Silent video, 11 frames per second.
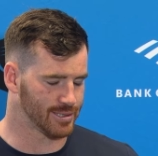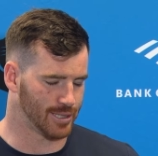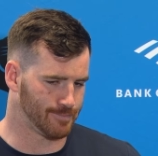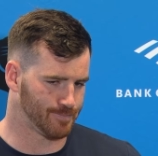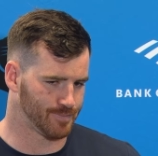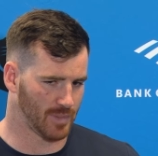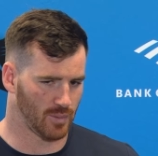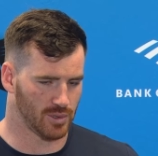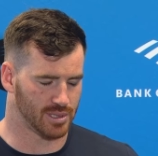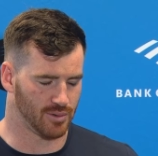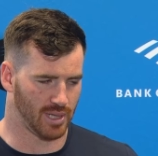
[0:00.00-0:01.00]
So we'll
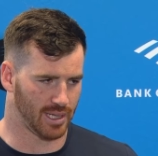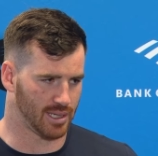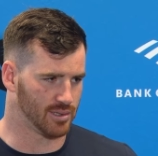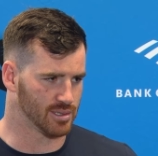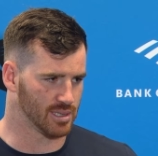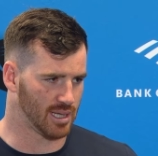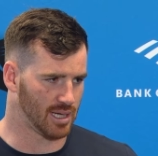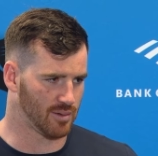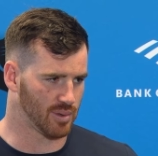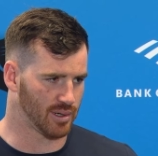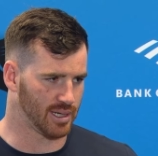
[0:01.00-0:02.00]
see where that goes and how
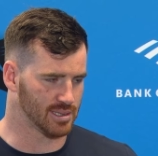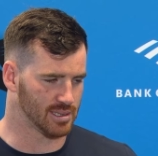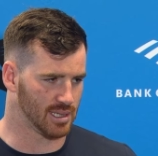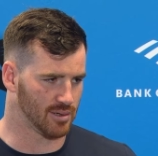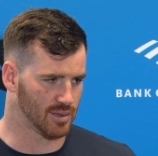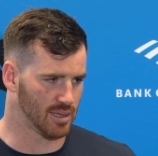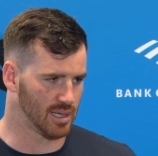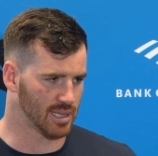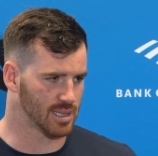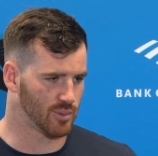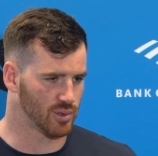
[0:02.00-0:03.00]
it progresses here within the
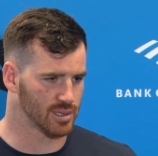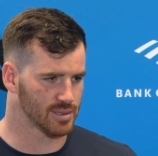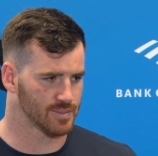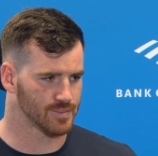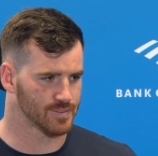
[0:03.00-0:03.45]
next couple weeks.